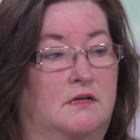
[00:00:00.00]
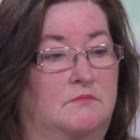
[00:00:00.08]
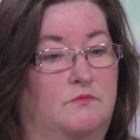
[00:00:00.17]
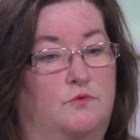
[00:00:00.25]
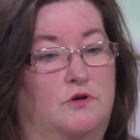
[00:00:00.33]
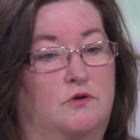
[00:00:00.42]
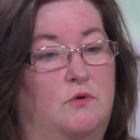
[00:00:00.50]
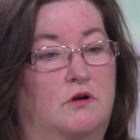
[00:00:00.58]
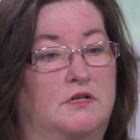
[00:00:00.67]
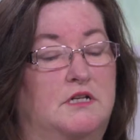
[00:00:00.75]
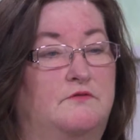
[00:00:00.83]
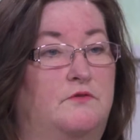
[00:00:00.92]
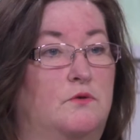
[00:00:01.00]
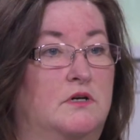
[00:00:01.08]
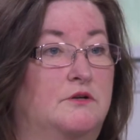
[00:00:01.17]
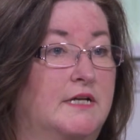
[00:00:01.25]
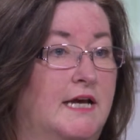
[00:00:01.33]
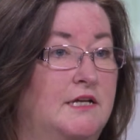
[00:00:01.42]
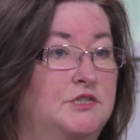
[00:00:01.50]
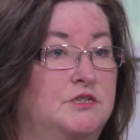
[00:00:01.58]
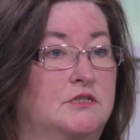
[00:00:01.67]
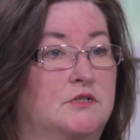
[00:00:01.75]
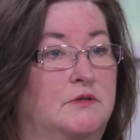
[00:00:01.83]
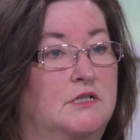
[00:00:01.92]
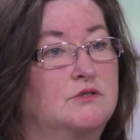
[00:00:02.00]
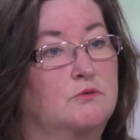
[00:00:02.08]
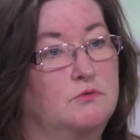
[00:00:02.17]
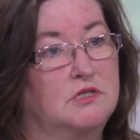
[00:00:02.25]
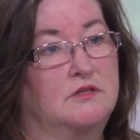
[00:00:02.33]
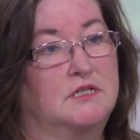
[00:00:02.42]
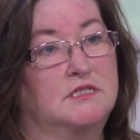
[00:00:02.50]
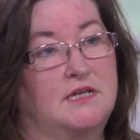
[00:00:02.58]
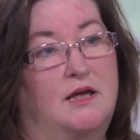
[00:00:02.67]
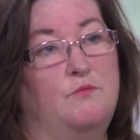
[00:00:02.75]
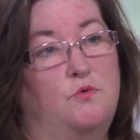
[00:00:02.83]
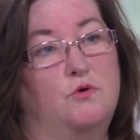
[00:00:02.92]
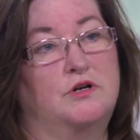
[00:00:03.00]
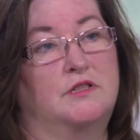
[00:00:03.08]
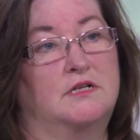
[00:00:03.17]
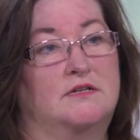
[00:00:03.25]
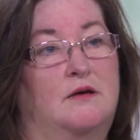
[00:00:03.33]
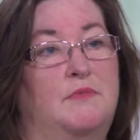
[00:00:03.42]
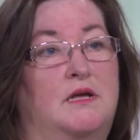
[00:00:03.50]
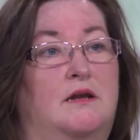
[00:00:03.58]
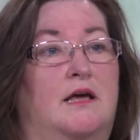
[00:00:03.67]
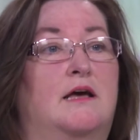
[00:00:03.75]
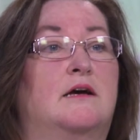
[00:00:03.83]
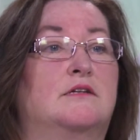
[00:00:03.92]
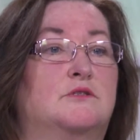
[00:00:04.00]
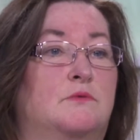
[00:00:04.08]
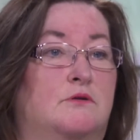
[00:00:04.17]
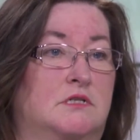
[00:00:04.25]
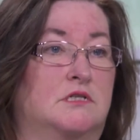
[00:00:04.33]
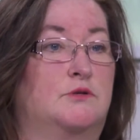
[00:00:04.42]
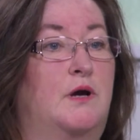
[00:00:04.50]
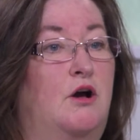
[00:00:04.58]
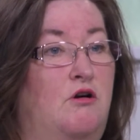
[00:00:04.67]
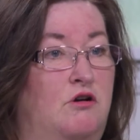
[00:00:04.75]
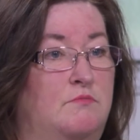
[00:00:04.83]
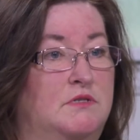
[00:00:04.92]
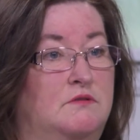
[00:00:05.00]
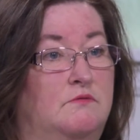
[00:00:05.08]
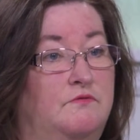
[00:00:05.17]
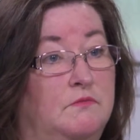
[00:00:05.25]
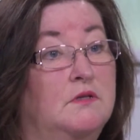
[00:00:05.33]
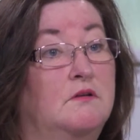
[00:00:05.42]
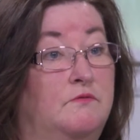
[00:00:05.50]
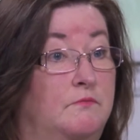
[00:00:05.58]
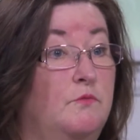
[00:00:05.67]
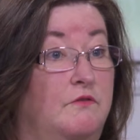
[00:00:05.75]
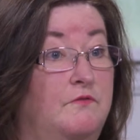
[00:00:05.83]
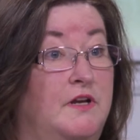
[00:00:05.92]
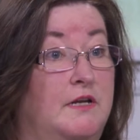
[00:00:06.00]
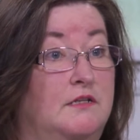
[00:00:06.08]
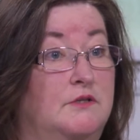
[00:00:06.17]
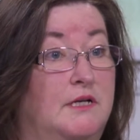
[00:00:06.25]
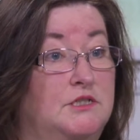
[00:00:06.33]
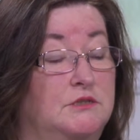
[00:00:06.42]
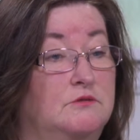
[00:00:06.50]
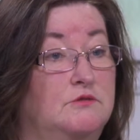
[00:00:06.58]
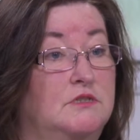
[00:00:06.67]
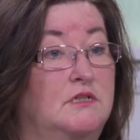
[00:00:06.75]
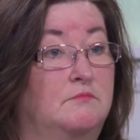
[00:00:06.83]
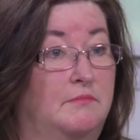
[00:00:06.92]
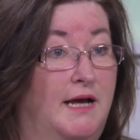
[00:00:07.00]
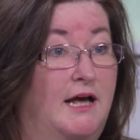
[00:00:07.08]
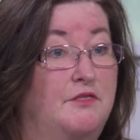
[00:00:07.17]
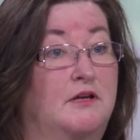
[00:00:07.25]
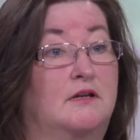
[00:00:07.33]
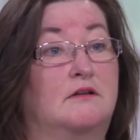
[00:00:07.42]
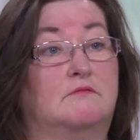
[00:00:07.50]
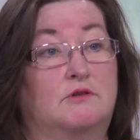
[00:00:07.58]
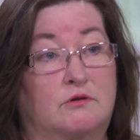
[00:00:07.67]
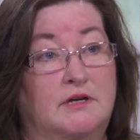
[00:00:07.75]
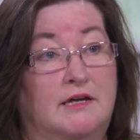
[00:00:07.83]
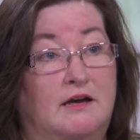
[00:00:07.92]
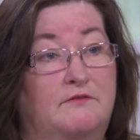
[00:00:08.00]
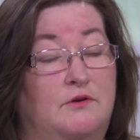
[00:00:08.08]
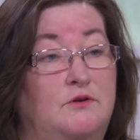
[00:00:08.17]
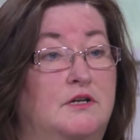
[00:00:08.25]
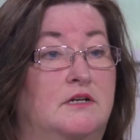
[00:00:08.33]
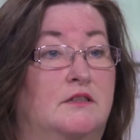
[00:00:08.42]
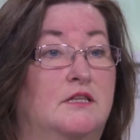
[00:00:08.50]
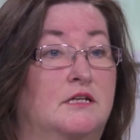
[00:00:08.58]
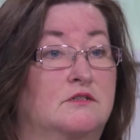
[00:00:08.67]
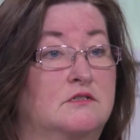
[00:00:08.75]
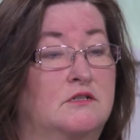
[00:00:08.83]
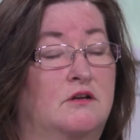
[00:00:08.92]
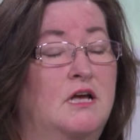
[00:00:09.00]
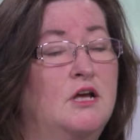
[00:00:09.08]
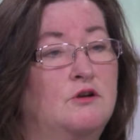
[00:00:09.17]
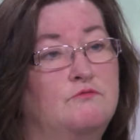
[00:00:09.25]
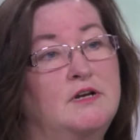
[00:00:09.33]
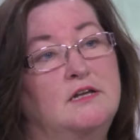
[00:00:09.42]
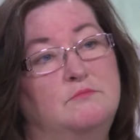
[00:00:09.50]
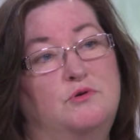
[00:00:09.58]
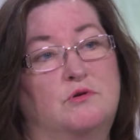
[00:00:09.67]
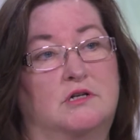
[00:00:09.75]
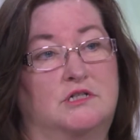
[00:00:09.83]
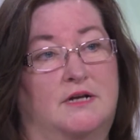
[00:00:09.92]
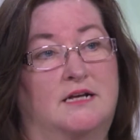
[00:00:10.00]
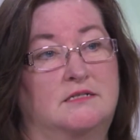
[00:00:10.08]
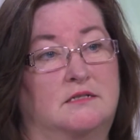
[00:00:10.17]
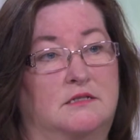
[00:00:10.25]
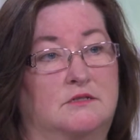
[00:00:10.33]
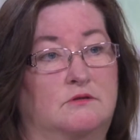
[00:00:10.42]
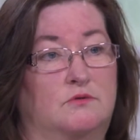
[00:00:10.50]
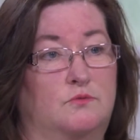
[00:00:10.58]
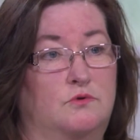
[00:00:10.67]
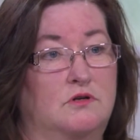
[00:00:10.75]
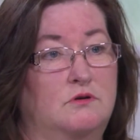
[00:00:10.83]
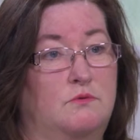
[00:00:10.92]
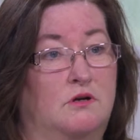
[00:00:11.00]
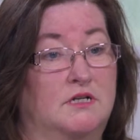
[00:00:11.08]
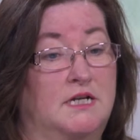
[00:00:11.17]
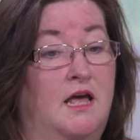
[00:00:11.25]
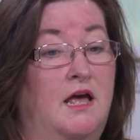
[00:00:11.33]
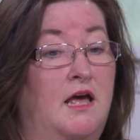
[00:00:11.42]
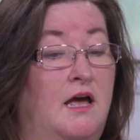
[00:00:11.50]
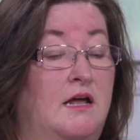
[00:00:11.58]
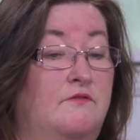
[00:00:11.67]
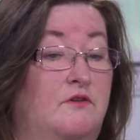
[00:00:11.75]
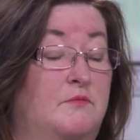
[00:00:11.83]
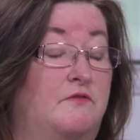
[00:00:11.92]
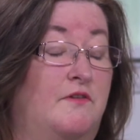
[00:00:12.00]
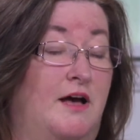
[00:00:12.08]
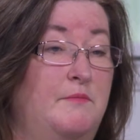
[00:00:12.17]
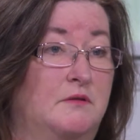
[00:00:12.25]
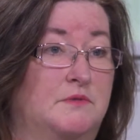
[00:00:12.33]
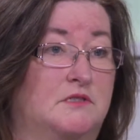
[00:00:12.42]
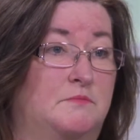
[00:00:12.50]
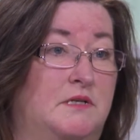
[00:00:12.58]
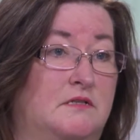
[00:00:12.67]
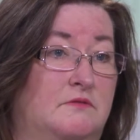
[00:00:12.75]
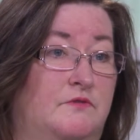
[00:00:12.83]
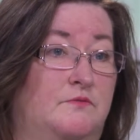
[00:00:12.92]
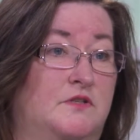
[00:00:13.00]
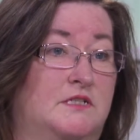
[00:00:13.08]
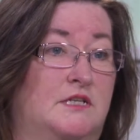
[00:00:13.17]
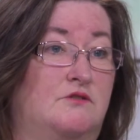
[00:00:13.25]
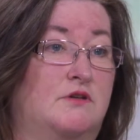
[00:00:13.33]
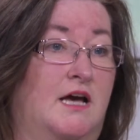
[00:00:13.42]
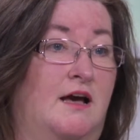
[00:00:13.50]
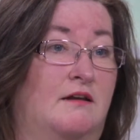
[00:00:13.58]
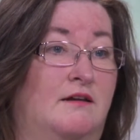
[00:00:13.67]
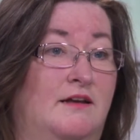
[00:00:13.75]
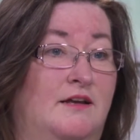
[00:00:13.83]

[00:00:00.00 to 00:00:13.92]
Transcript: water quality for irrigation, and it's also the same water that's coming in our house wells into our homes and we're feeding to our children and bathing in and cooking our food in and things. So really important to us that there's good water quality. And from a farming perspective, obviously you can't